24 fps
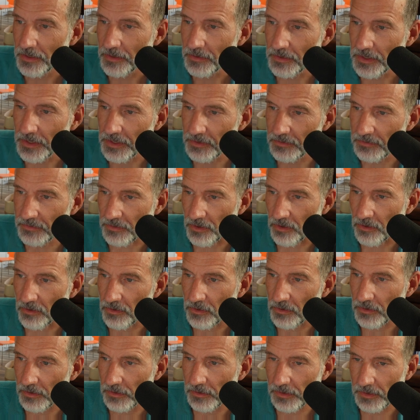These
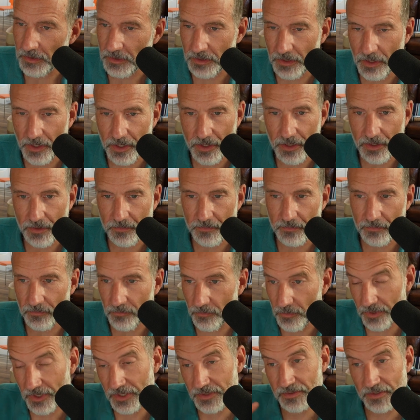all,
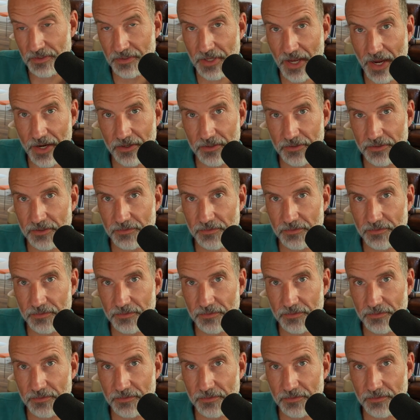this entire